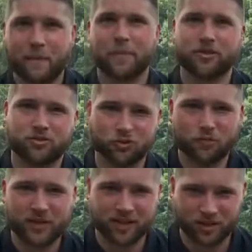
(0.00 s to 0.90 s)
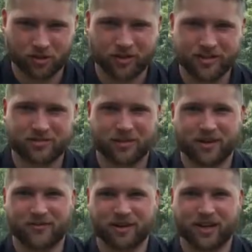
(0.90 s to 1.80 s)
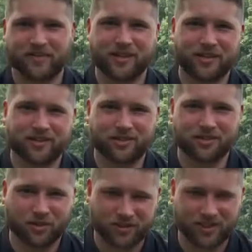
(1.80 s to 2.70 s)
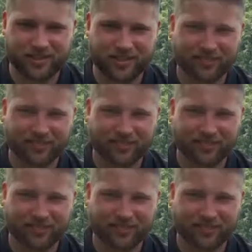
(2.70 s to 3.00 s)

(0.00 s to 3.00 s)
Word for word: but do be a tourist whenever you're coming here to New York City.